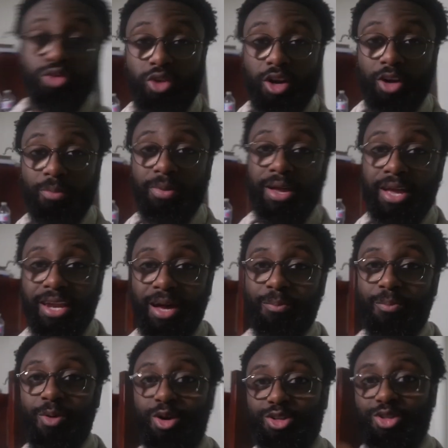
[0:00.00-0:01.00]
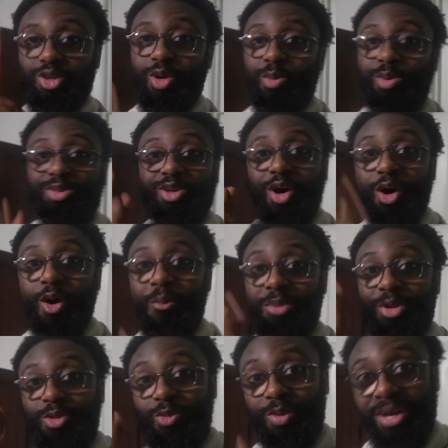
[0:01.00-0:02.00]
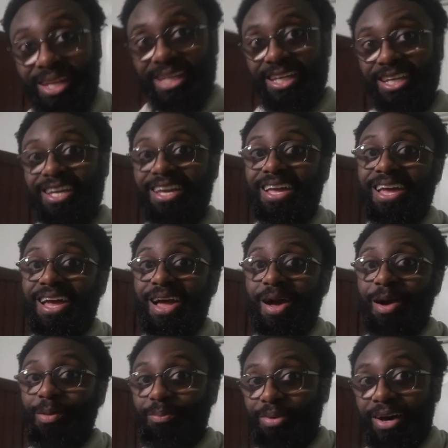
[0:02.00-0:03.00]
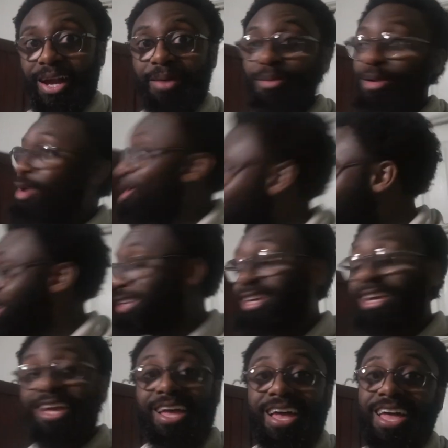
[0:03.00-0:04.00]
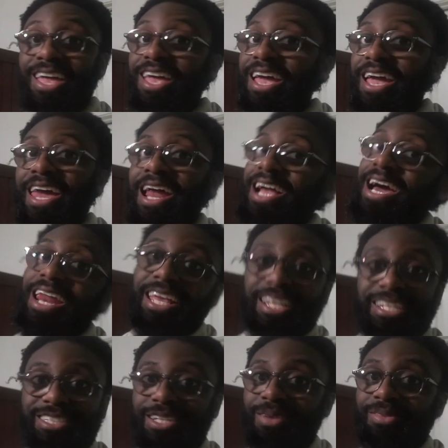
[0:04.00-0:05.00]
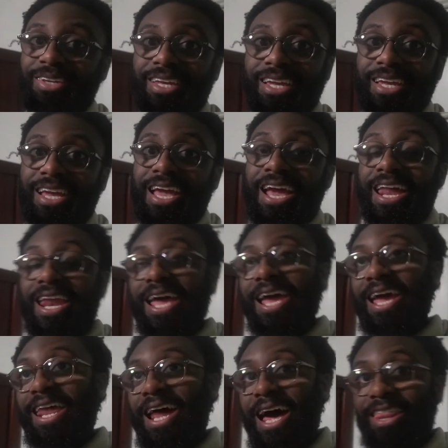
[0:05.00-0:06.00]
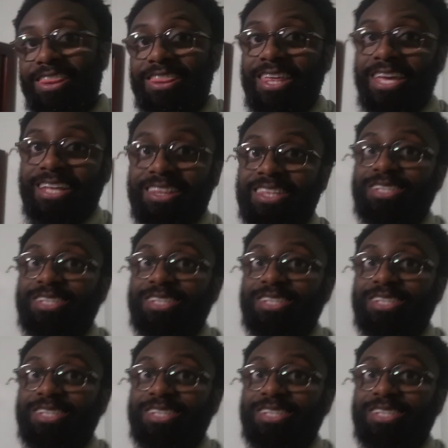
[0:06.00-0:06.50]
truck, man. I'm supposed to go with the homie Willie, but I'm hungry and I gotta get something to eat. And and I think